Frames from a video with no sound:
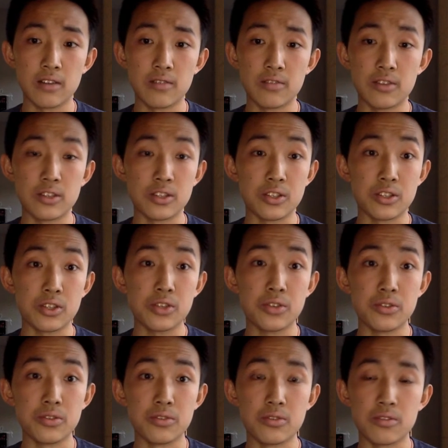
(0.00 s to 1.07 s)
version
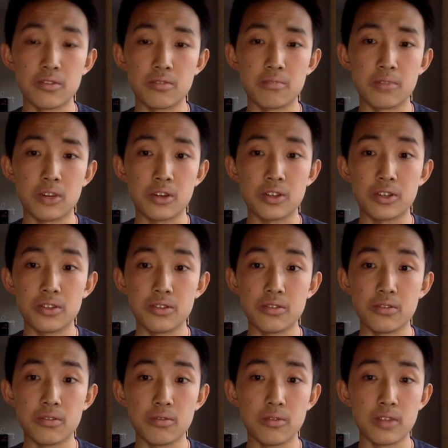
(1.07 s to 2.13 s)
2 or Mark
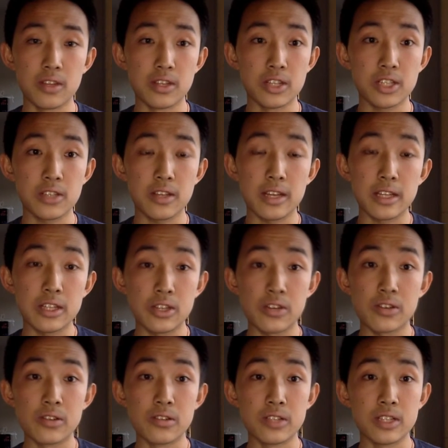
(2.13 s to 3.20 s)
2 with an
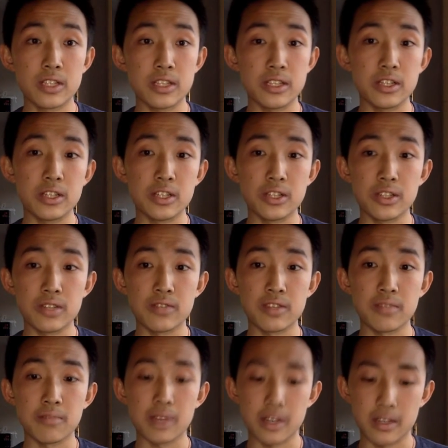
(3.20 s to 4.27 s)
internal CG
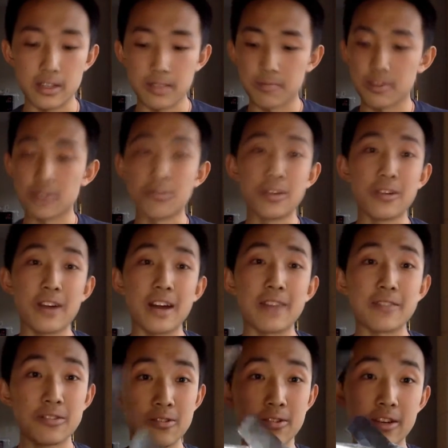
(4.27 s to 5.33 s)
shifting mechanism, so we don't
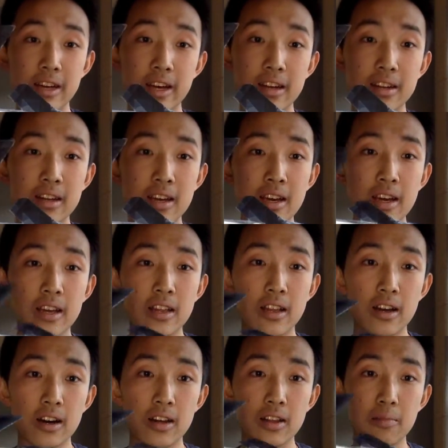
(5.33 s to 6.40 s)
have look at
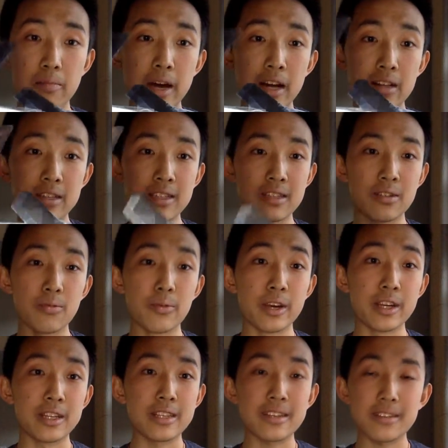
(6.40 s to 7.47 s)
ballast, the
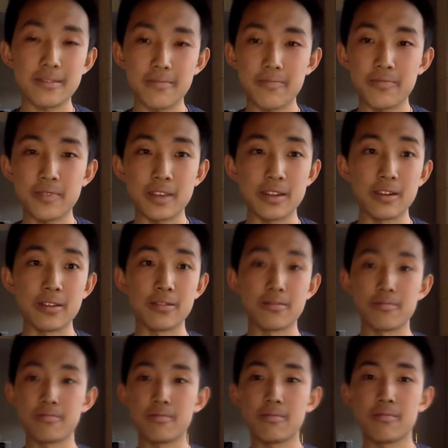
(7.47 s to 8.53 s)
weight,
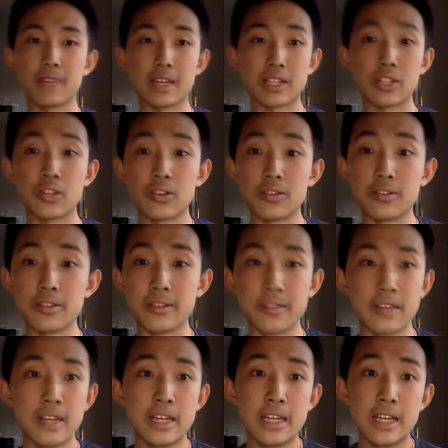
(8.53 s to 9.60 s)
externally.
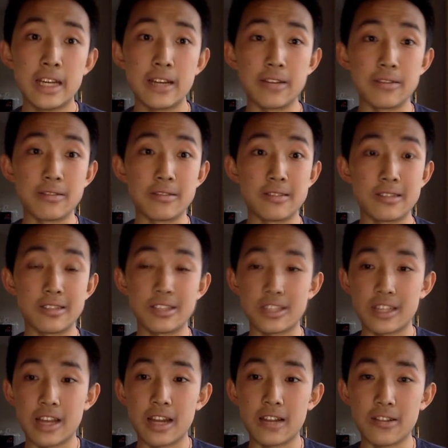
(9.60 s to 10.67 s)
It
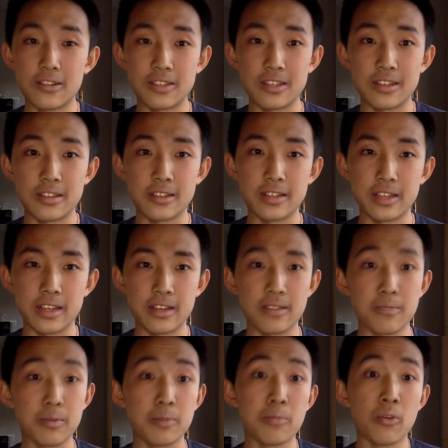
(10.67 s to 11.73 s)
just kind of looks ugly, and
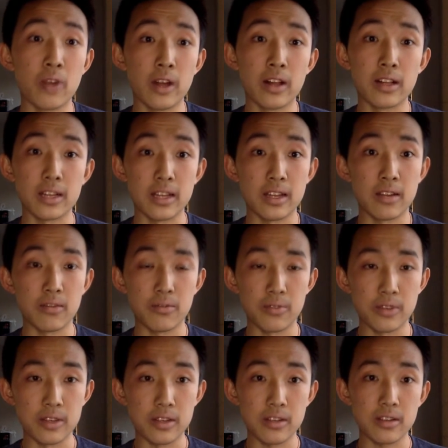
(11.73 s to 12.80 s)
it'd be more elegant if
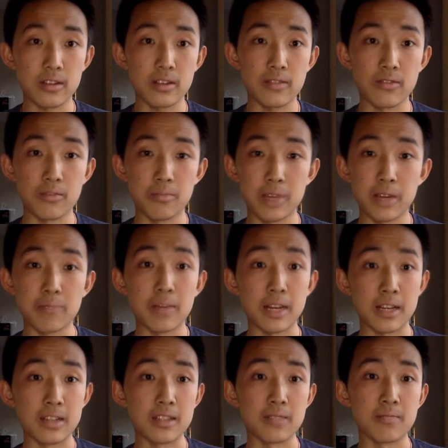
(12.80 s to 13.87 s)
we made a
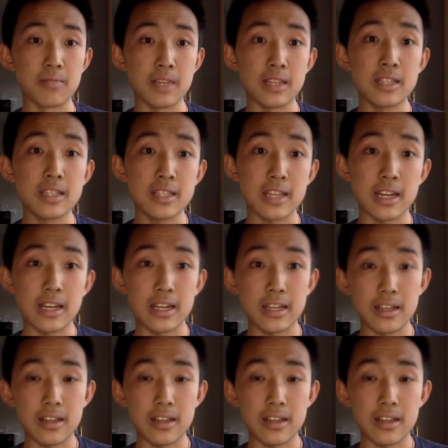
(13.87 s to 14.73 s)
mechanism inside